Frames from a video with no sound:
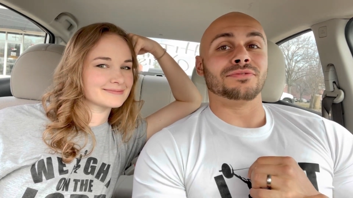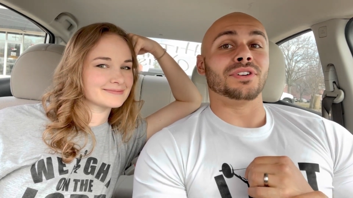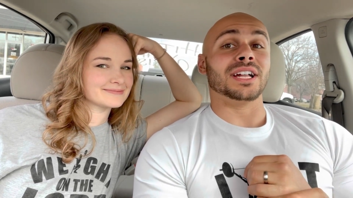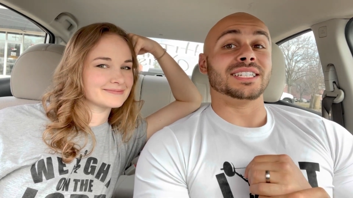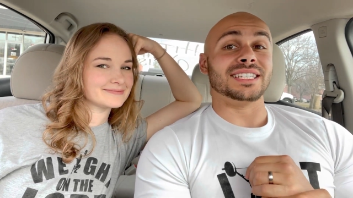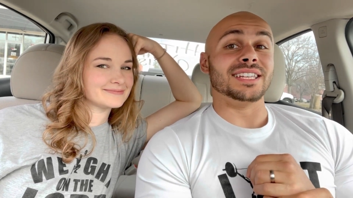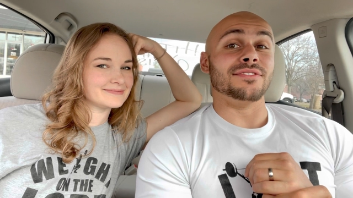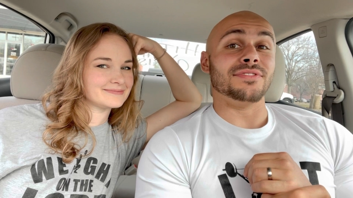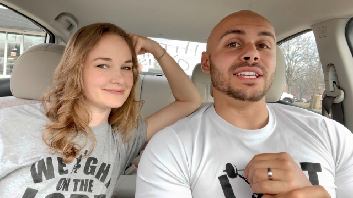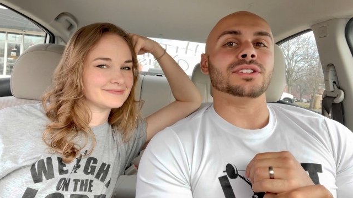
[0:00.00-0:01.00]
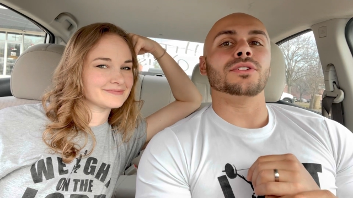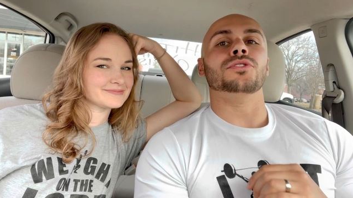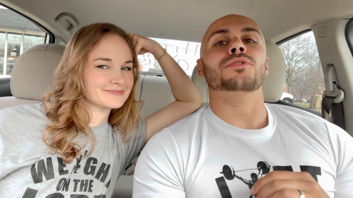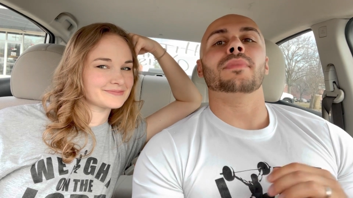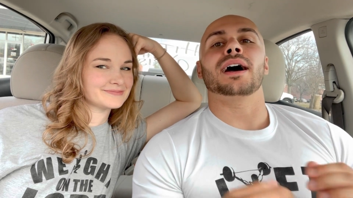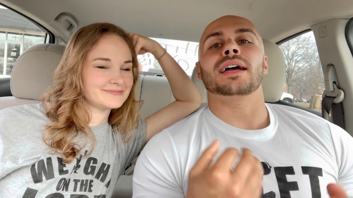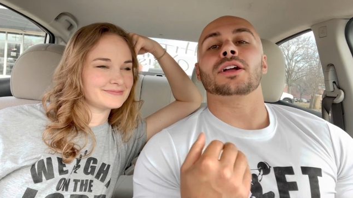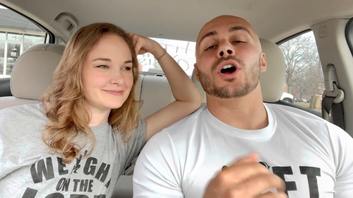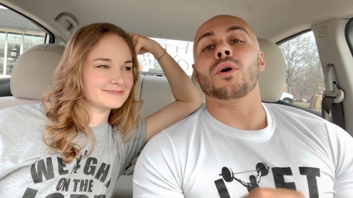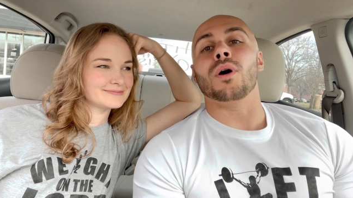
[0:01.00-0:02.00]
Speaker 1: friend steve fiesel whom i
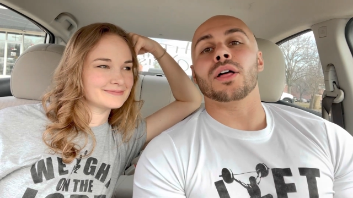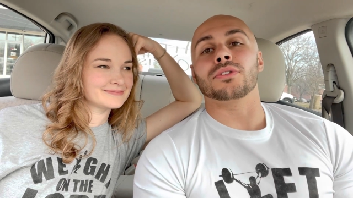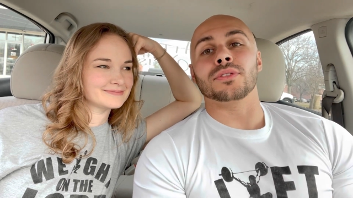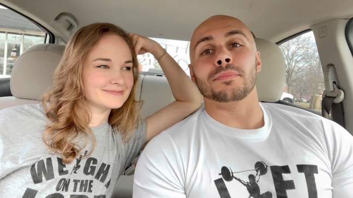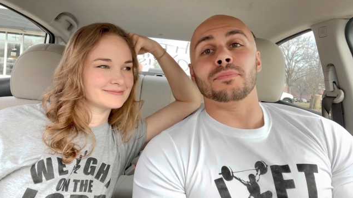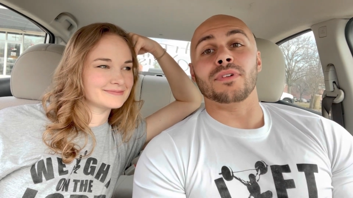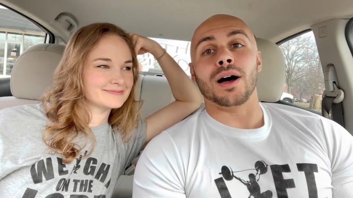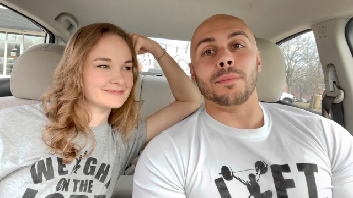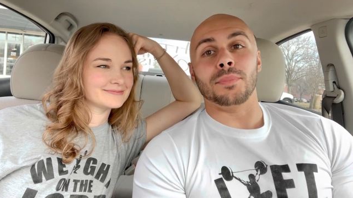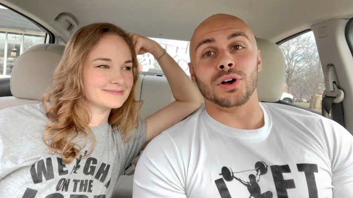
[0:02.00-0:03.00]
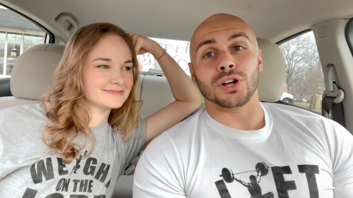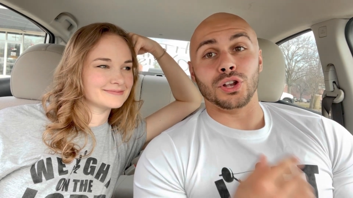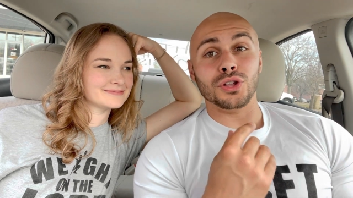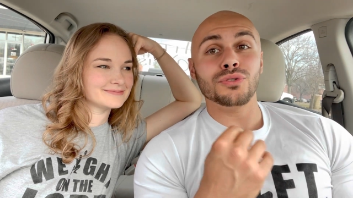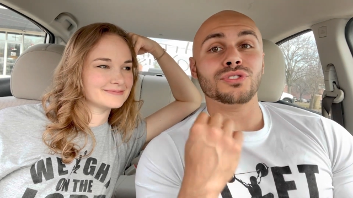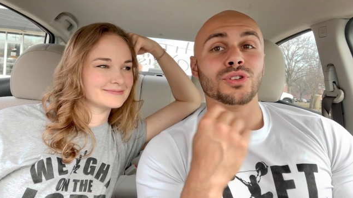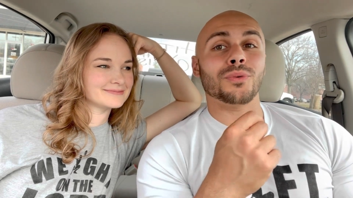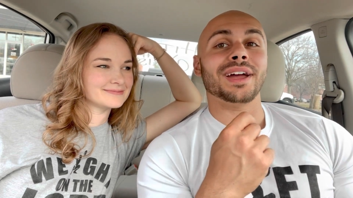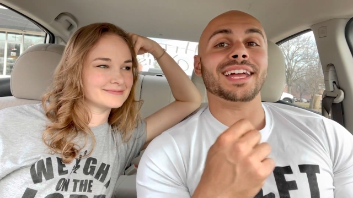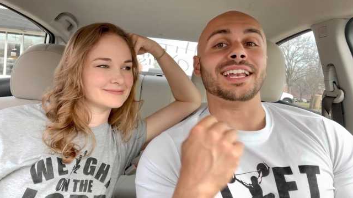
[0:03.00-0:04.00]
co-authored the uh, book lose the
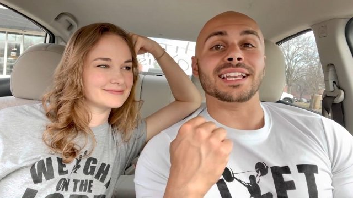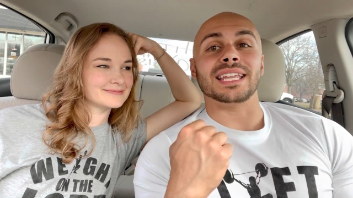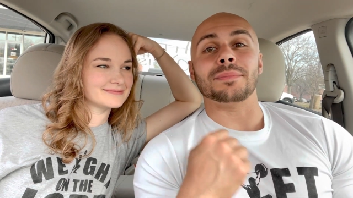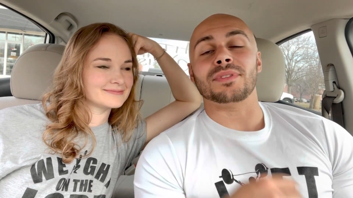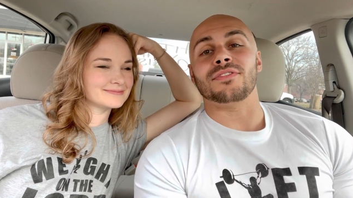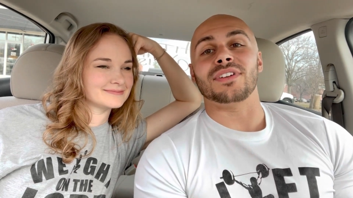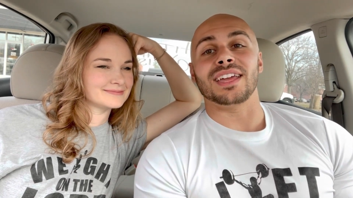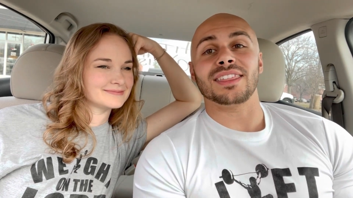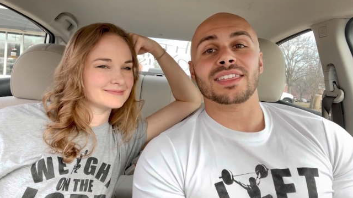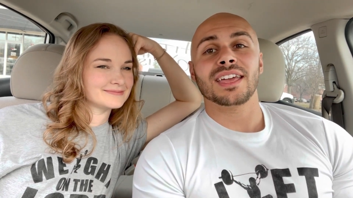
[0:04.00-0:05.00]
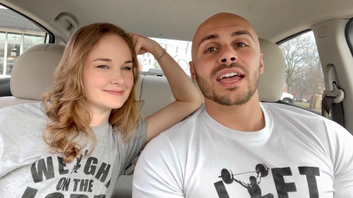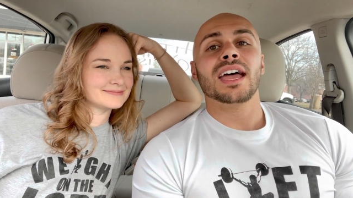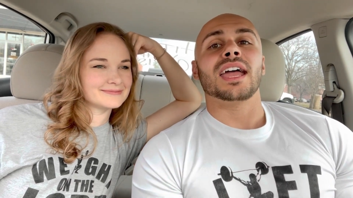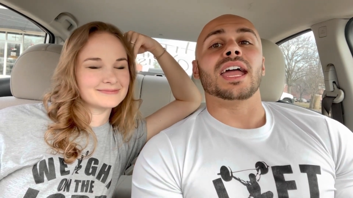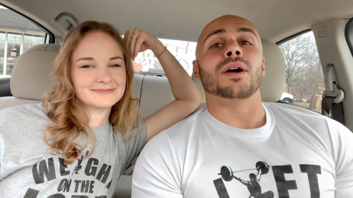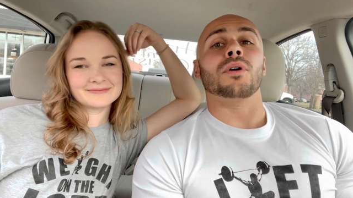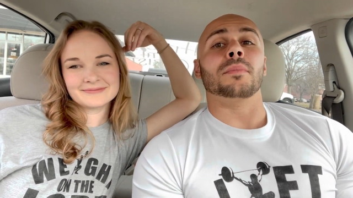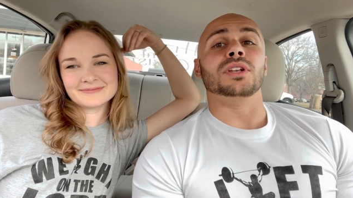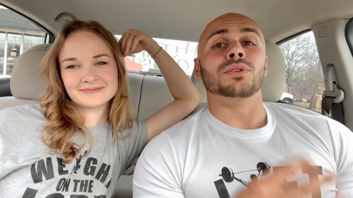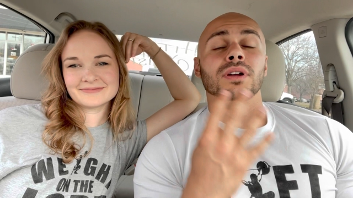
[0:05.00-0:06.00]
weight and keep the faith and i
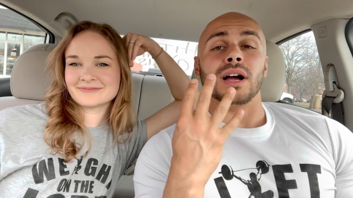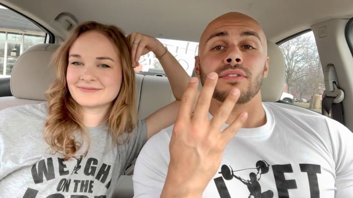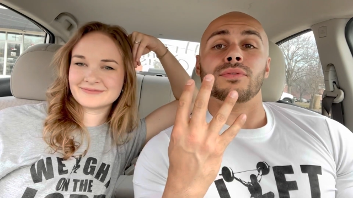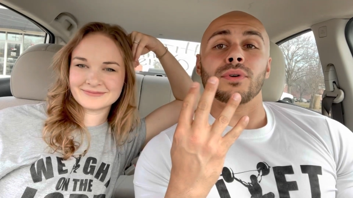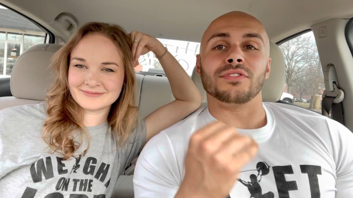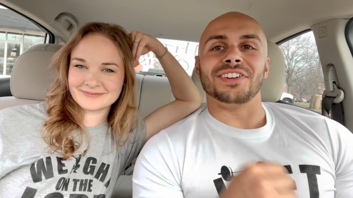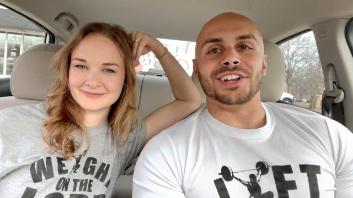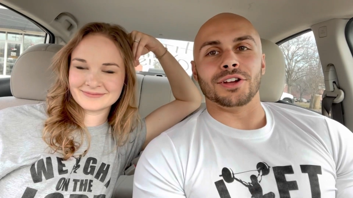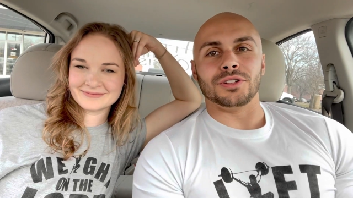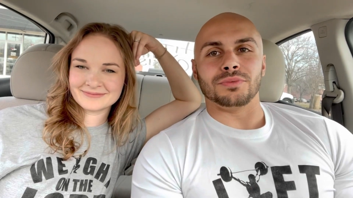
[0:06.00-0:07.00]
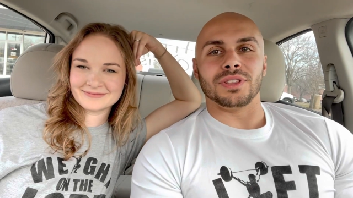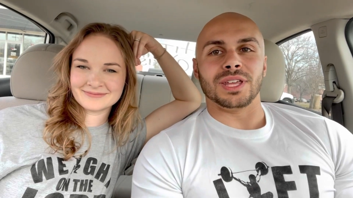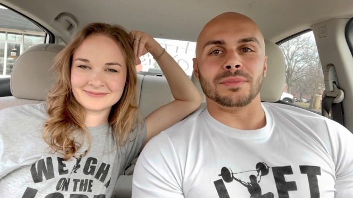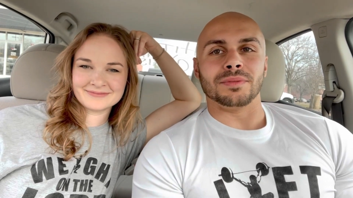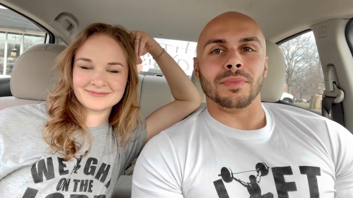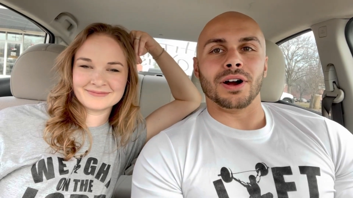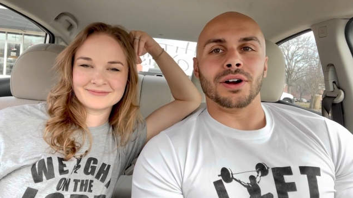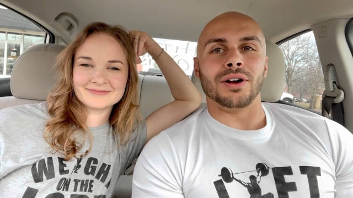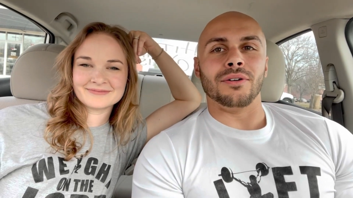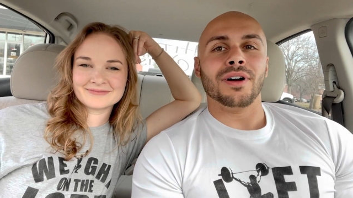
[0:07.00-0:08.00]
will be doing uh, four videos with him
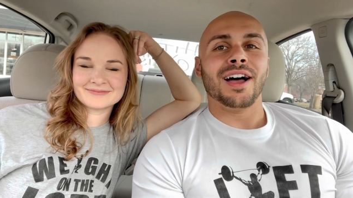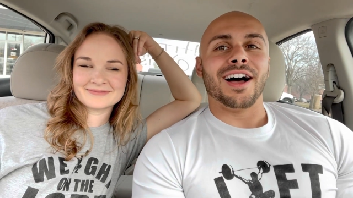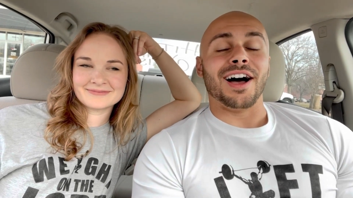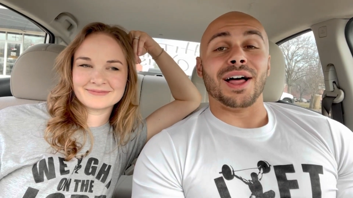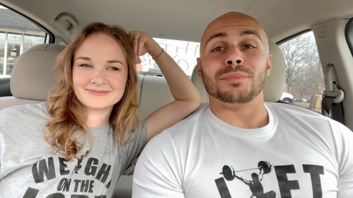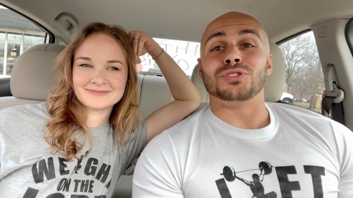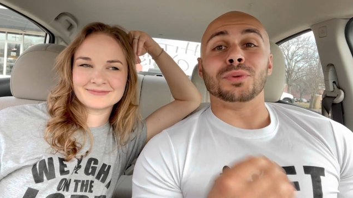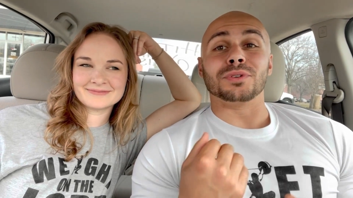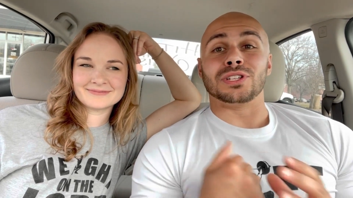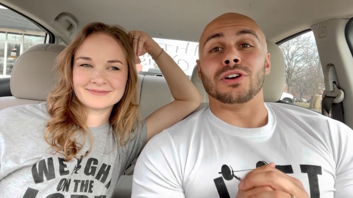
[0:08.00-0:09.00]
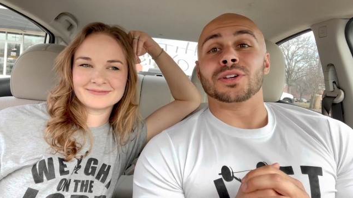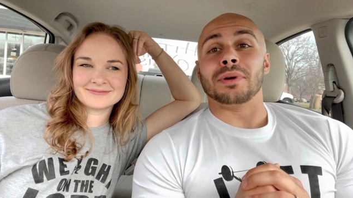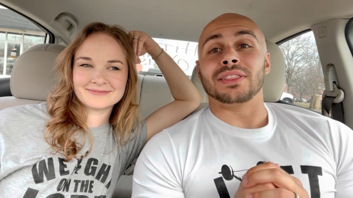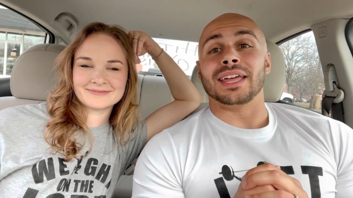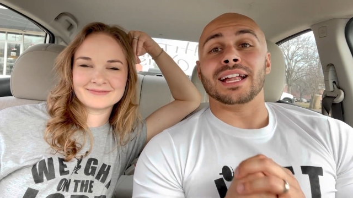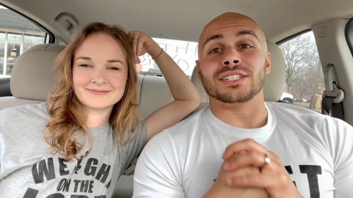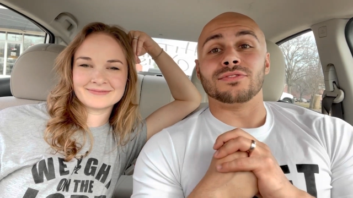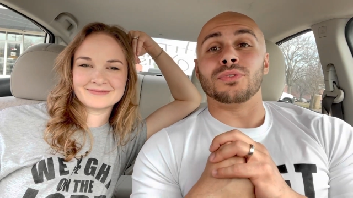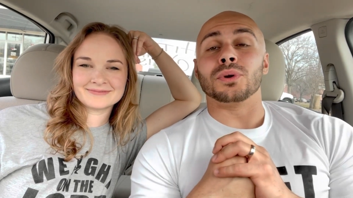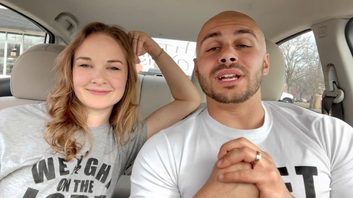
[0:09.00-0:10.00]
tomorrow. I'm super stoked about that. It's
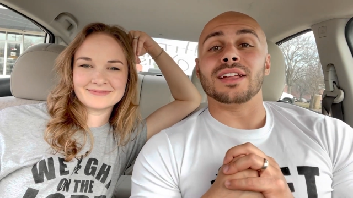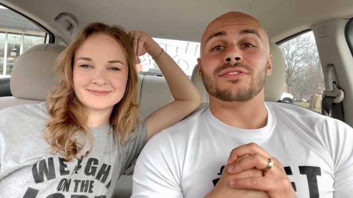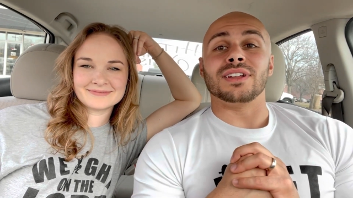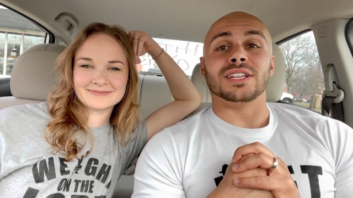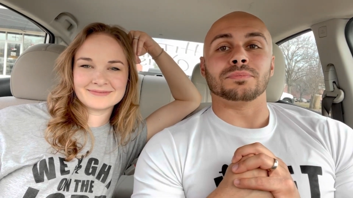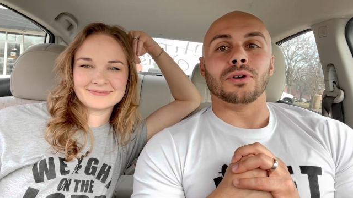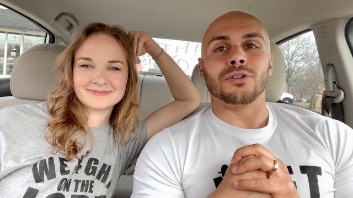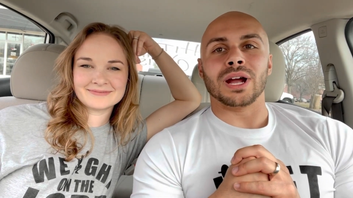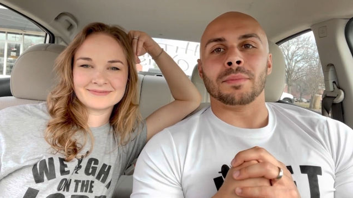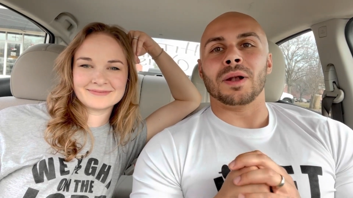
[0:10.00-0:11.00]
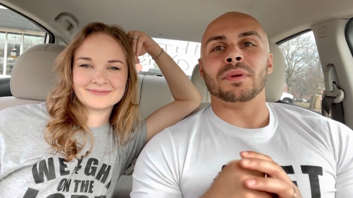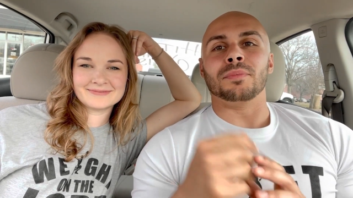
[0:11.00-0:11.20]
a 40-day fitness program, and I'll be